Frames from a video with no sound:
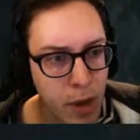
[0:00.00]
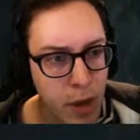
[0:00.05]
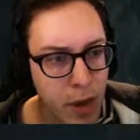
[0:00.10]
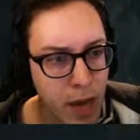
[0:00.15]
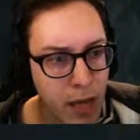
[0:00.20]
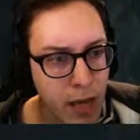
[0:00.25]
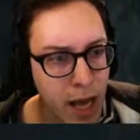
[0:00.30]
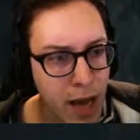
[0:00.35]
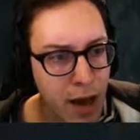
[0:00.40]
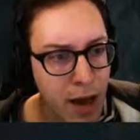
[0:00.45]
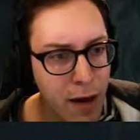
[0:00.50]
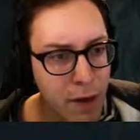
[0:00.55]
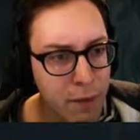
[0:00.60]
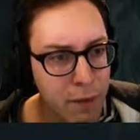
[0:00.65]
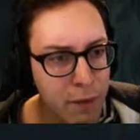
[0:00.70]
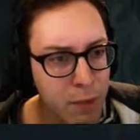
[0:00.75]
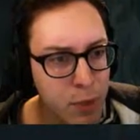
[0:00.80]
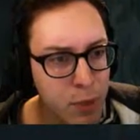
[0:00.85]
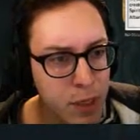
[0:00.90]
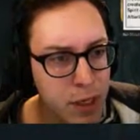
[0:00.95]
already
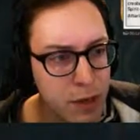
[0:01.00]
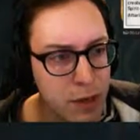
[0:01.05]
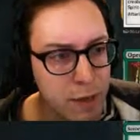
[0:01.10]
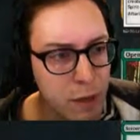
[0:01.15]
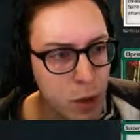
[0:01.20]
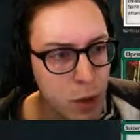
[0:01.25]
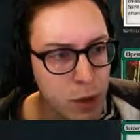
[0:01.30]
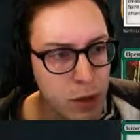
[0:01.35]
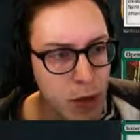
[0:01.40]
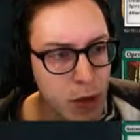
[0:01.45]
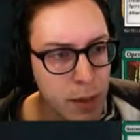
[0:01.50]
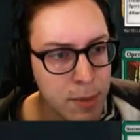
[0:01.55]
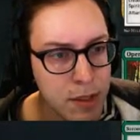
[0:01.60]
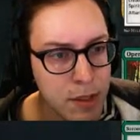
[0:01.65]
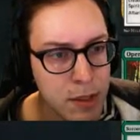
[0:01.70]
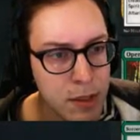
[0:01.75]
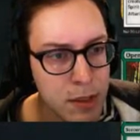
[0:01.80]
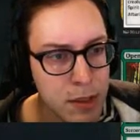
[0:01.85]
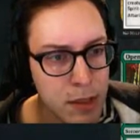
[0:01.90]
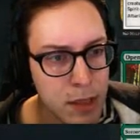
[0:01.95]
have pretty good 4
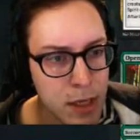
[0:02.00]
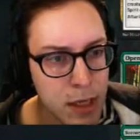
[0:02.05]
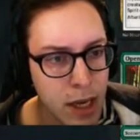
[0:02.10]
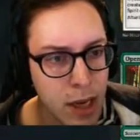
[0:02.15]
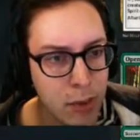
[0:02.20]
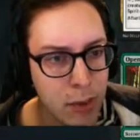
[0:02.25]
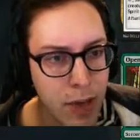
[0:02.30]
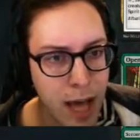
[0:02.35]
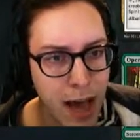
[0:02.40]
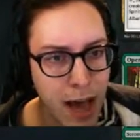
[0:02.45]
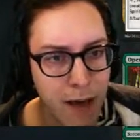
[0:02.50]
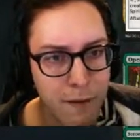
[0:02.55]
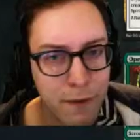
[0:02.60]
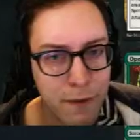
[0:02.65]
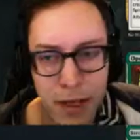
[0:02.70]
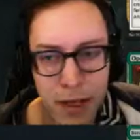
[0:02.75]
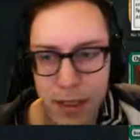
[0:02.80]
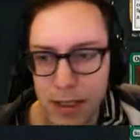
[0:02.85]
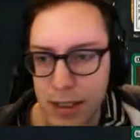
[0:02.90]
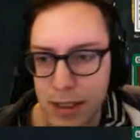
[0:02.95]
drops, and we have
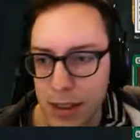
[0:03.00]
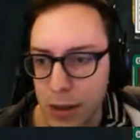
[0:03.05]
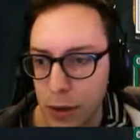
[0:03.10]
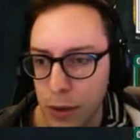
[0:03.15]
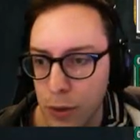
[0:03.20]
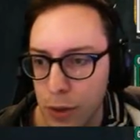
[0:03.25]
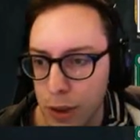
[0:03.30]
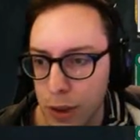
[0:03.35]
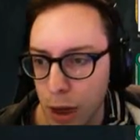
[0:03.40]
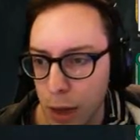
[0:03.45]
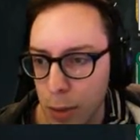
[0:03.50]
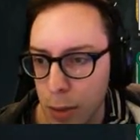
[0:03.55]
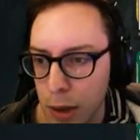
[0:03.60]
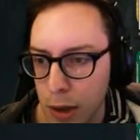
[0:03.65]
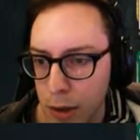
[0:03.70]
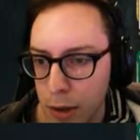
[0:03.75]
a decent 3 drop.